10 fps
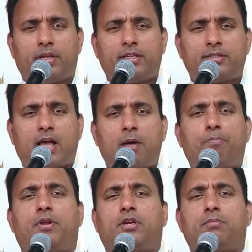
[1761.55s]
It is
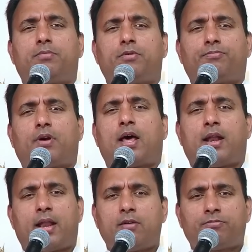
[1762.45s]
applicable for
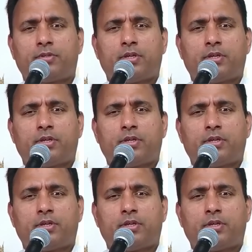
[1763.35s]
our life,